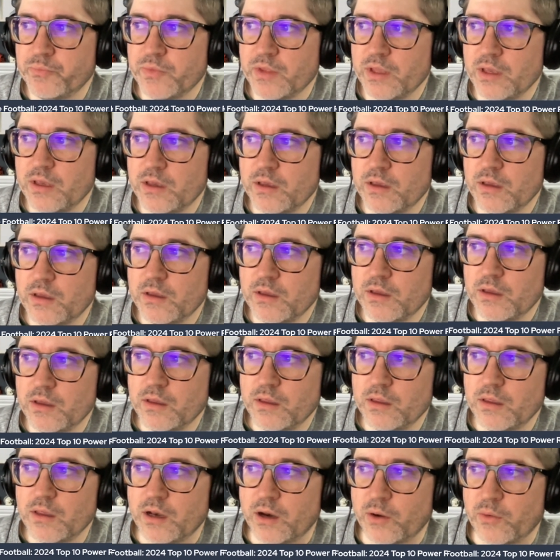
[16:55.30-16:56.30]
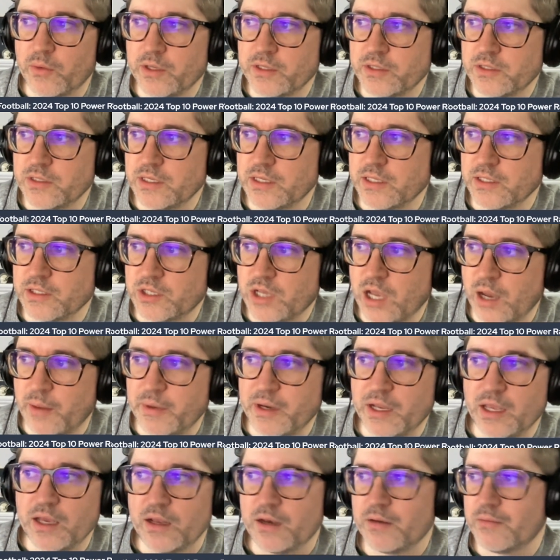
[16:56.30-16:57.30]
you know, is
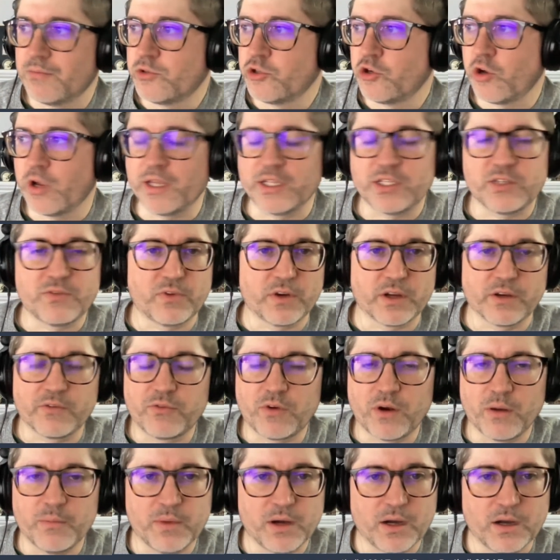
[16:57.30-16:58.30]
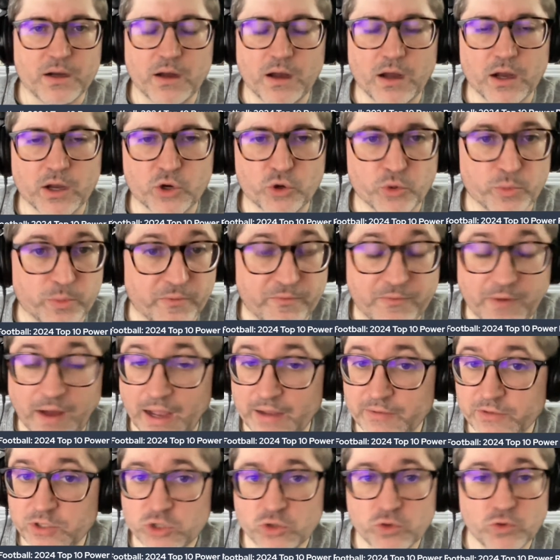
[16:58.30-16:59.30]
coming in transferring from a group of
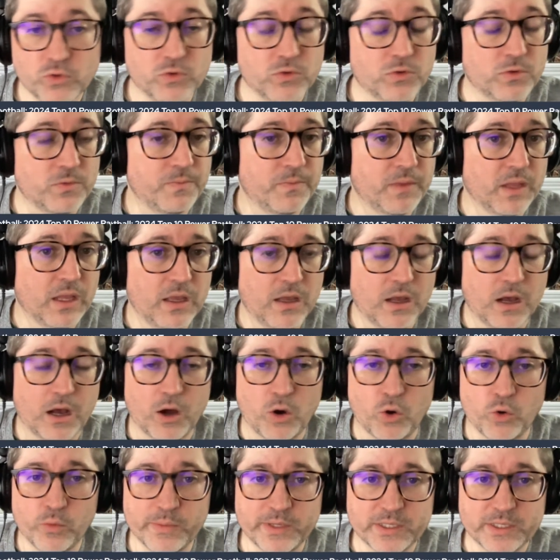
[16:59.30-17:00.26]
five school. Ole